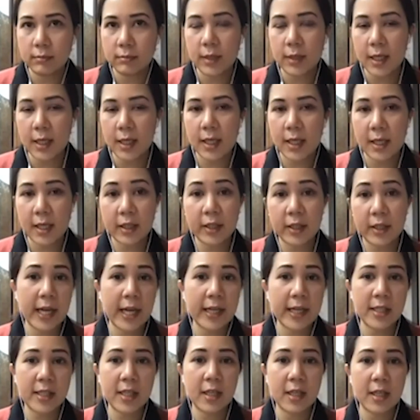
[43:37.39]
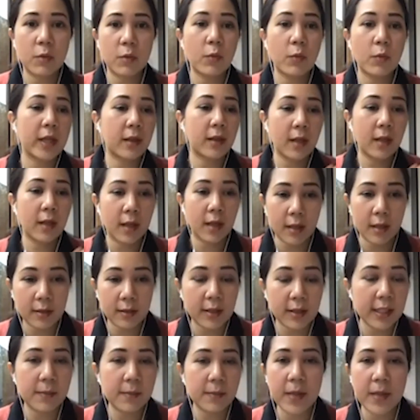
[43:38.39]
uh, a connection with uh,
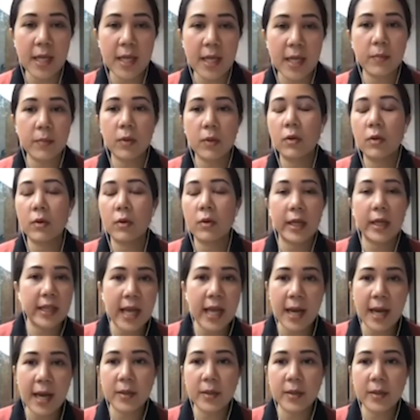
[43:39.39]
these people and that